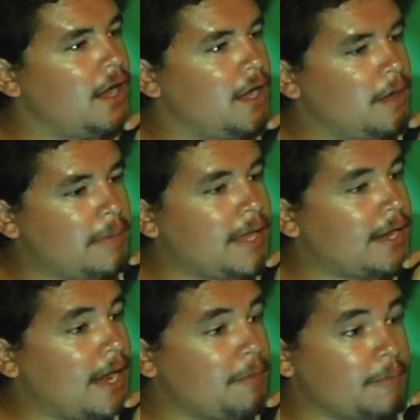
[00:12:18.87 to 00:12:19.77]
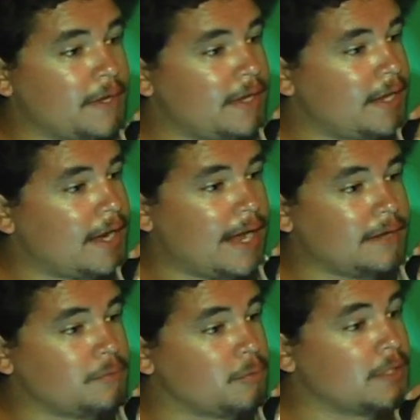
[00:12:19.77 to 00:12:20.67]
And I
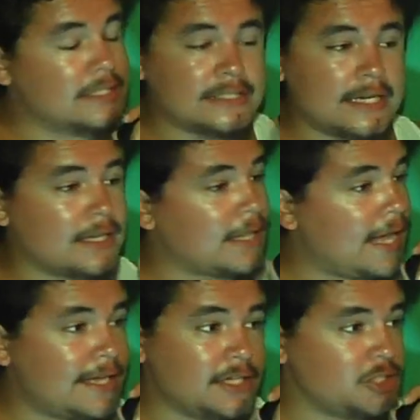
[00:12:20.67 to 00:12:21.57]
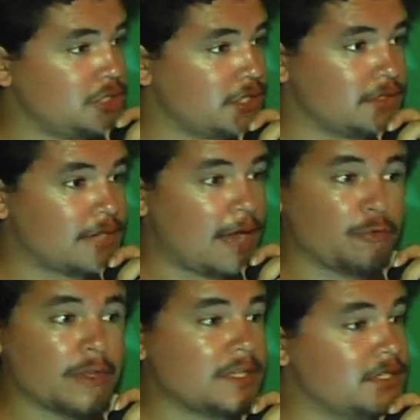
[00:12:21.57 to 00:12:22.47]
really didn't like his shit. I
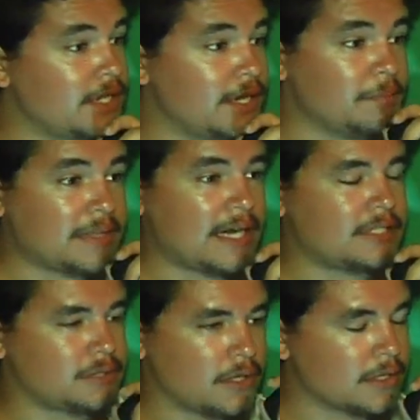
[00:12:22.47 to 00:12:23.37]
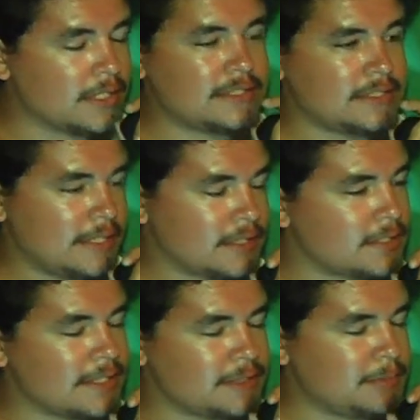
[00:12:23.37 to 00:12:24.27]
really didn't. But then I started listening
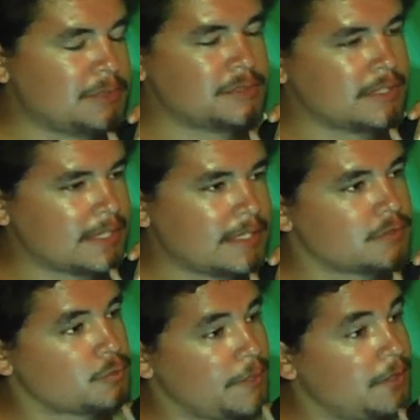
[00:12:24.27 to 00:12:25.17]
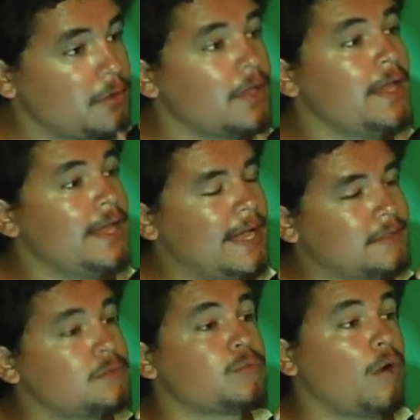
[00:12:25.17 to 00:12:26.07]
to his music, and it's real.
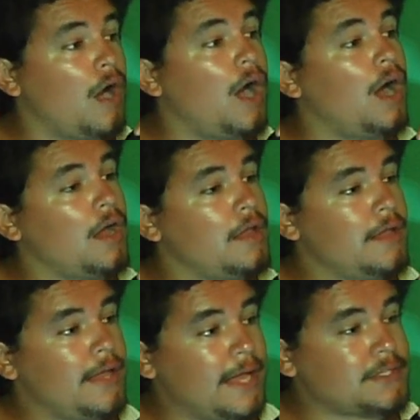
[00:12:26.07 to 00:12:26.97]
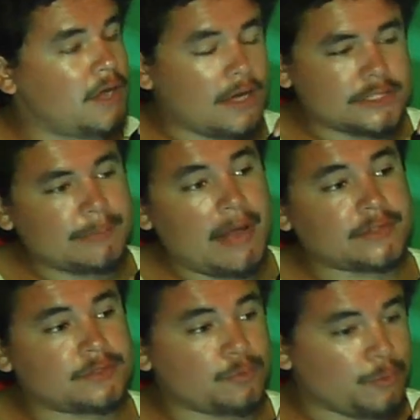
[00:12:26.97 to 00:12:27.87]
It's raw. It talks
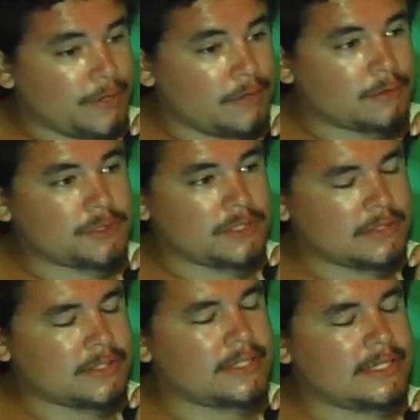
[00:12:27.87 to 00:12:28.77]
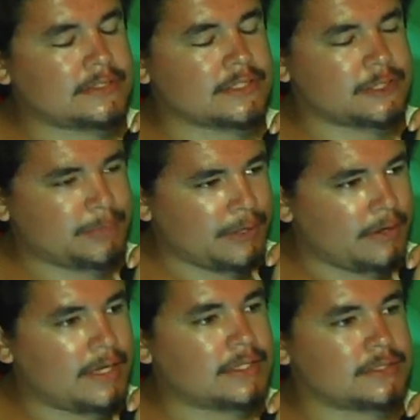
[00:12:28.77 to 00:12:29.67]
about some real shit that he's
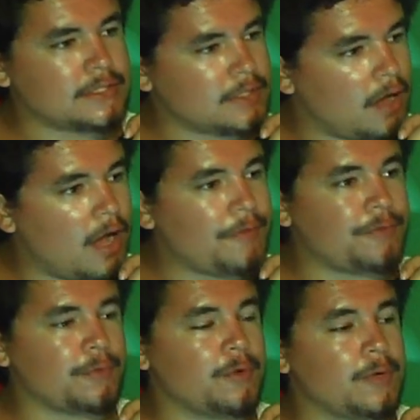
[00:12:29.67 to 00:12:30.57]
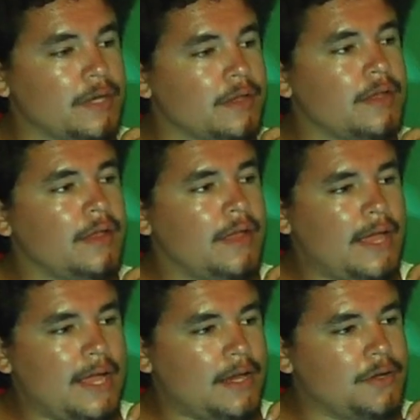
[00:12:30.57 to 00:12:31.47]
experienced and gone through,
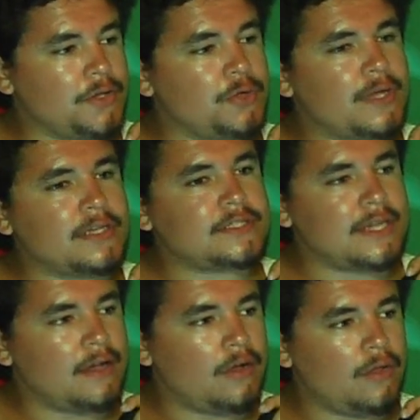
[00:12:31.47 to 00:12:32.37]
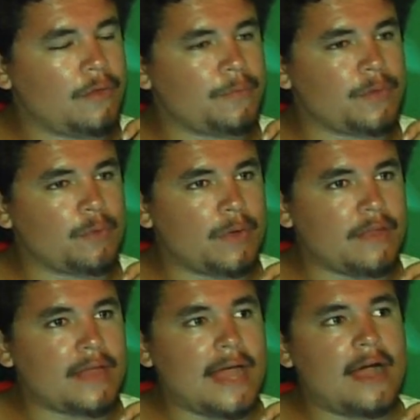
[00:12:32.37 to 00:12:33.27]
and you can tell
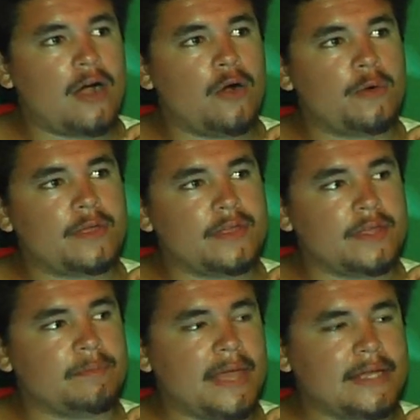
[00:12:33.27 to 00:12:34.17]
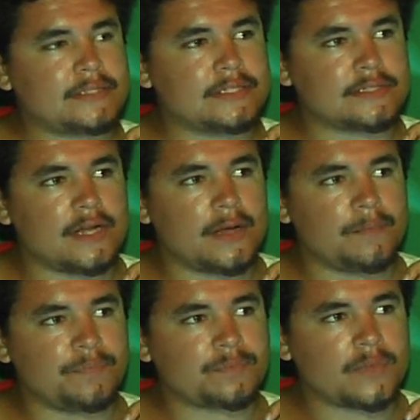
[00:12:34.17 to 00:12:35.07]
with how he makes his
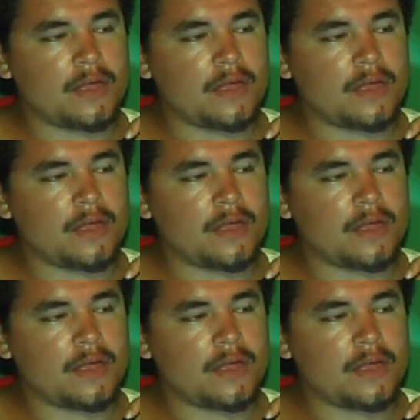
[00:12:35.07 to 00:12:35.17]
music